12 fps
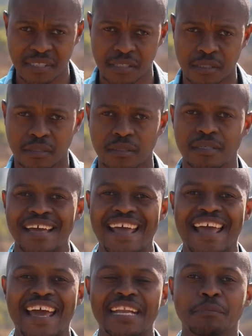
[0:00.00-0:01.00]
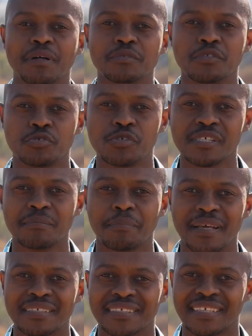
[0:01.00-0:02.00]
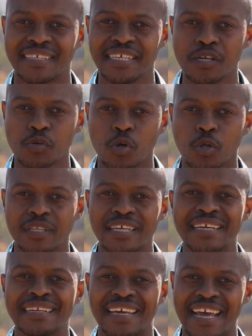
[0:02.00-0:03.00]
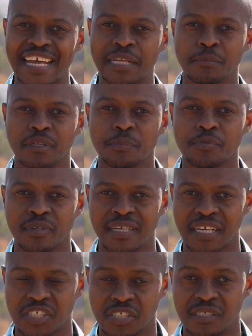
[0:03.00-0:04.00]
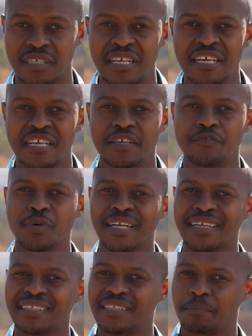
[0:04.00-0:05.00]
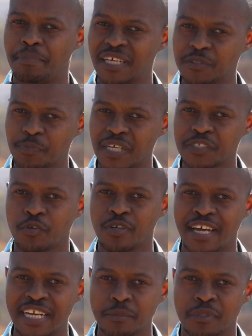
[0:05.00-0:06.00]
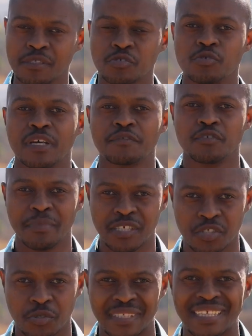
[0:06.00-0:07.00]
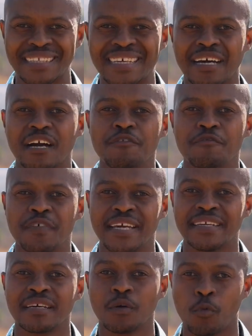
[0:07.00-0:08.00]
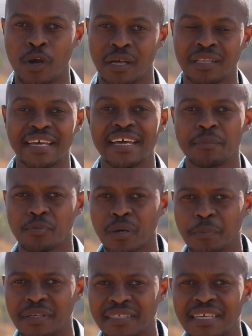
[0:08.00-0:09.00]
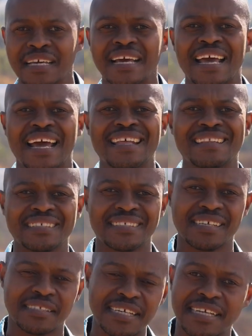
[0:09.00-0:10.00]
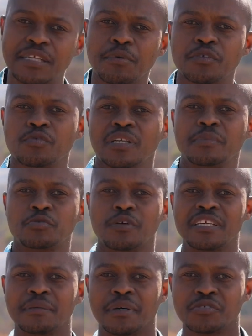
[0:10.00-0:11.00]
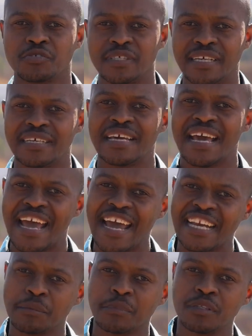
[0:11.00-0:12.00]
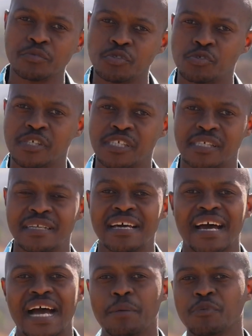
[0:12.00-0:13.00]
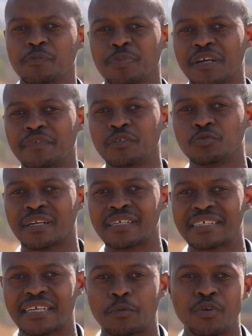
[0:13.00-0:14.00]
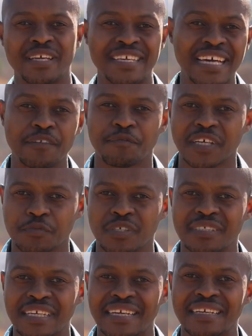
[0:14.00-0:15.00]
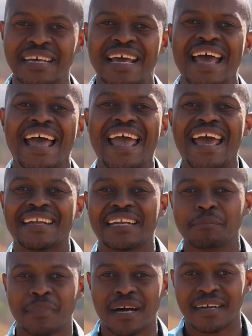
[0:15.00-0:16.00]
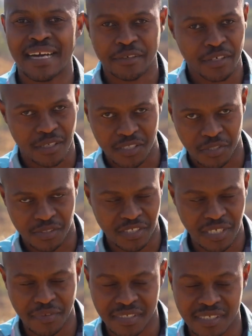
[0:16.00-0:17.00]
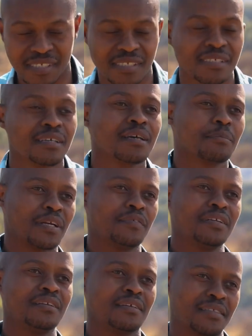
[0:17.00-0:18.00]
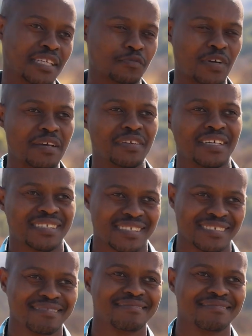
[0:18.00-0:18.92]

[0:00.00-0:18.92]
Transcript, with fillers: Digital. Animal nutrition plays a key role in animal production. If you want to get the best price for your animals, you have to make sure that they are fed well and properly. And that's exactly what we're going to be talking about today, animal nutrition. I'm with Praveen Dwarika. We're here at Fontaine at Lemang Agricultural Services. Praveen, thanks for having us.